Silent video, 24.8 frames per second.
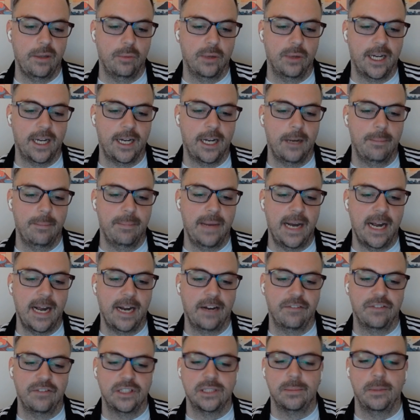when I come back,
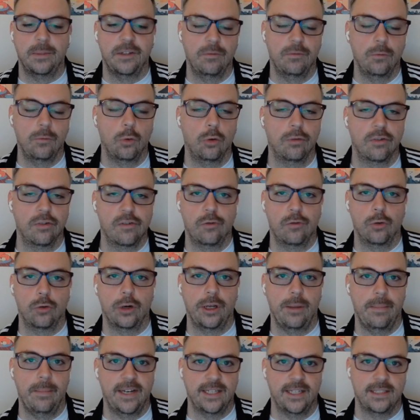if it's been over
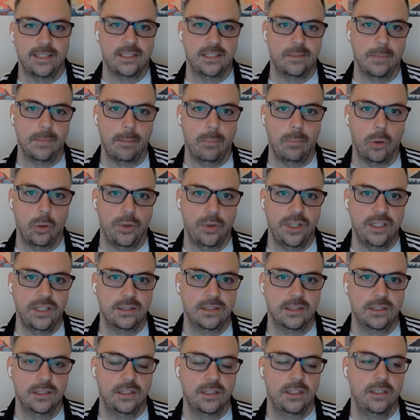40 minutes, is my
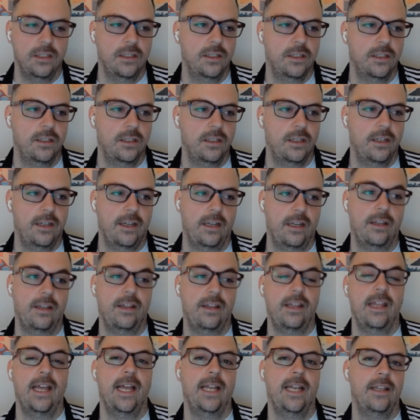bonus. And
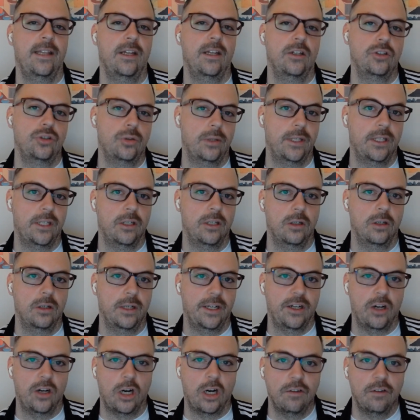then they'll trigger
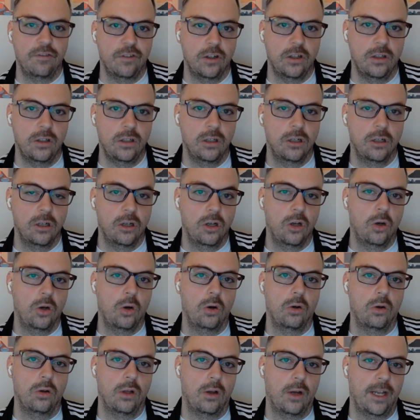an offer.
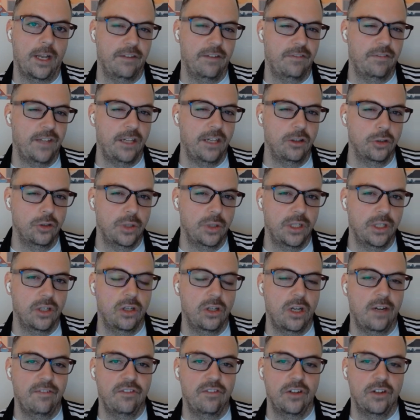And if they don't trigger an
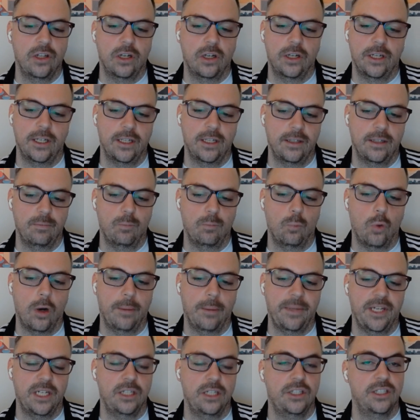offer, they're going to want
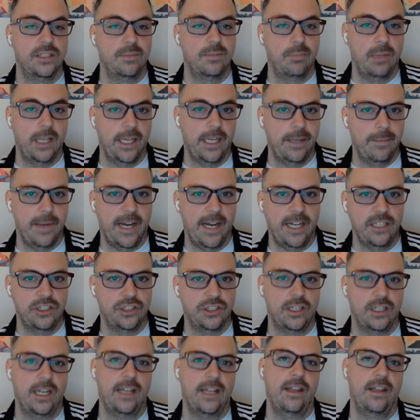me to just play a
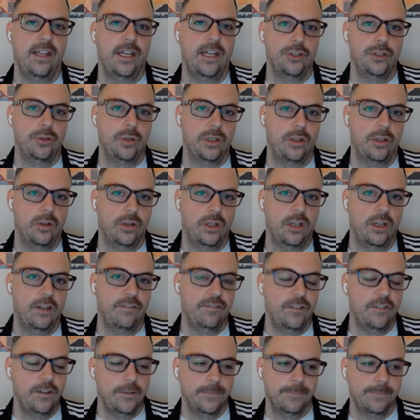match and then trigger an
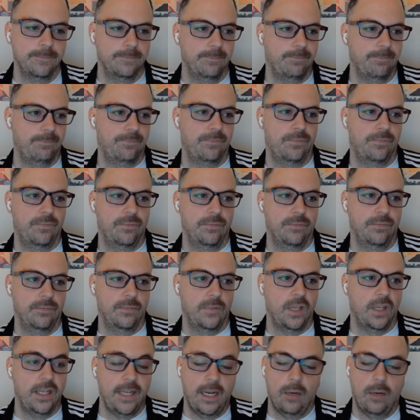offer.
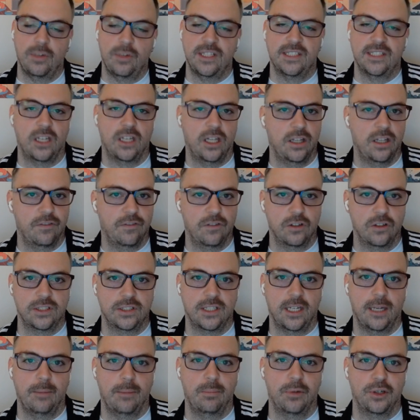And yeah, we saw the first
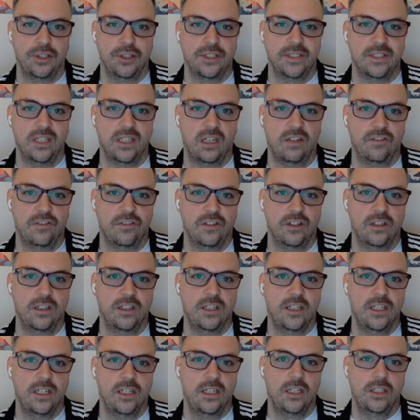time purchase offer,
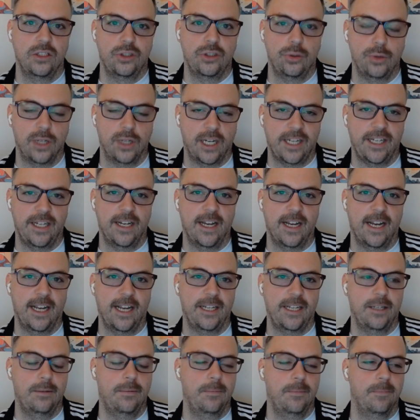
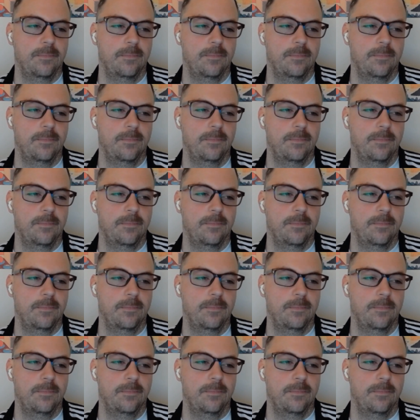$2.99.